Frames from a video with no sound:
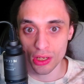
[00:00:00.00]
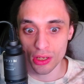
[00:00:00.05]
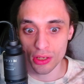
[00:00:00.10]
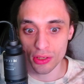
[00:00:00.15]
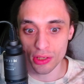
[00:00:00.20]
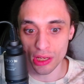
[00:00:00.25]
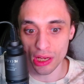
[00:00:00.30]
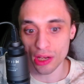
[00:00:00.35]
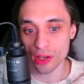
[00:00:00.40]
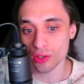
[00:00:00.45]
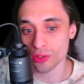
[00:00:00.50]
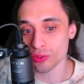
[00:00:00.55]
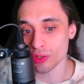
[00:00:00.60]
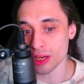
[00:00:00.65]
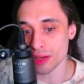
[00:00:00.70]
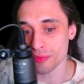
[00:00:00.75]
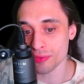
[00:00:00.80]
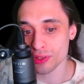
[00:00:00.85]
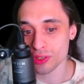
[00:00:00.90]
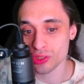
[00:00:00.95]
Now,
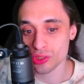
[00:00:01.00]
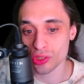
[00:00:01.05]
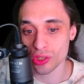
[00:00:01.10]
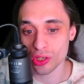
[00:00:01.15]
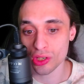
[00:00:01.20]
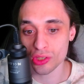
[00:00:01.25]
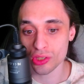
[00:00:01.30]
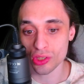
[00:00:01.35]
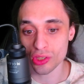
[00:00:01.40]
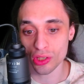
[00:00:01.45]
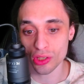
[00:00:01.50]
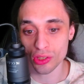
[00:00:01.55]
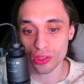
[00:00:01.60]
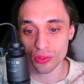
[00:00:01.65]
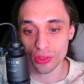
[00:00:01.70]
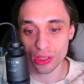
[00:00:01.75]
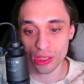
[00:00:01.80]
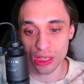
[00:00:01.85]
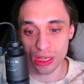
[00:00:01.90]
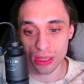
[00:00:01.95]
graphics cards are a
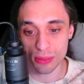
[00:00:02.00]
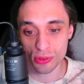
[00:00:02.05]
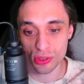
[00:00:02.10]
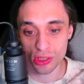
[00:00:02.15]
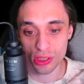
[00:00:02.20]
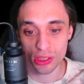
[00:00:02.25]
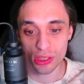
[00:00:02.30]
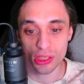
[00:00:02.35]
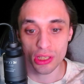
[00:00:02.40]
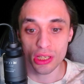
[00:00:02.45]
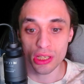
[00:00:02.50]
great option.